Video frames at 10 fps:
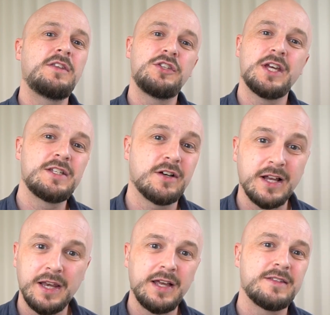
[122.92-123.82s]
to change our
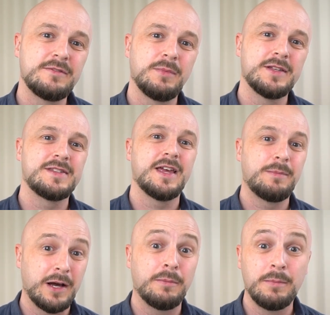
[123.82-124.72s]
collective mindset
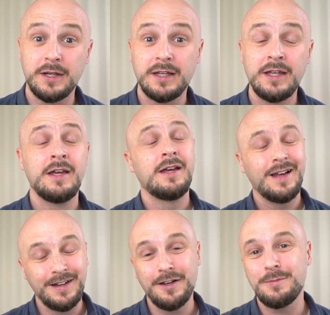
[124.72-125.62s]
about money,
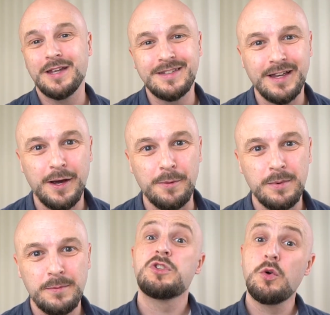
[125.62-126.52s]
and I'm here to help.
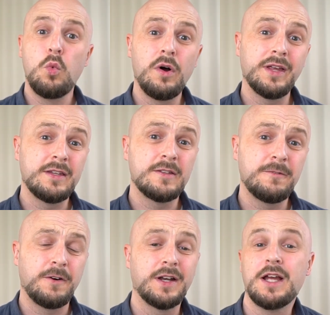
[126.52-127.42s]
So what is
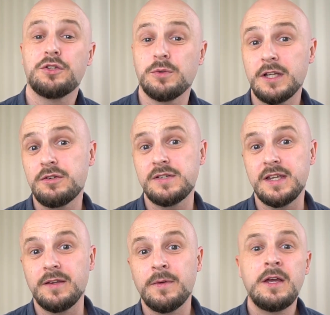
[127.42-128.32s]
financial
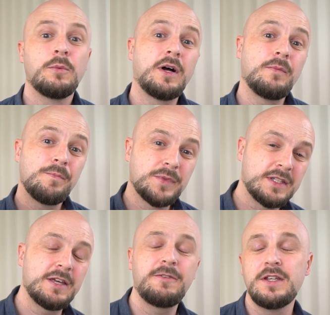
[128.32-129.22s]
literacy? Well, the
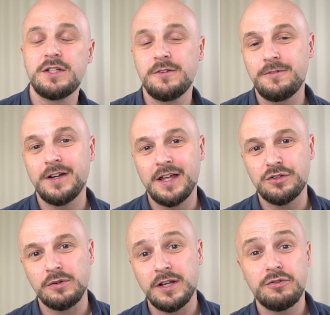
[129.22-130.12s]
definition of
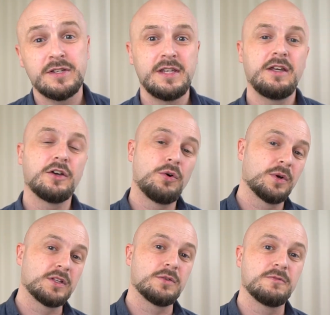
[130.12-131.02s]
financial literacy,
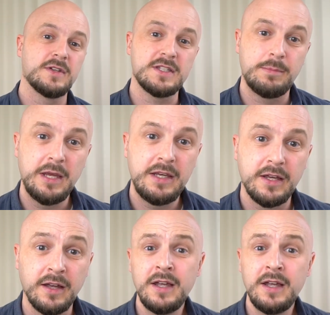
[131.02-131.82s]
according to Investopedia,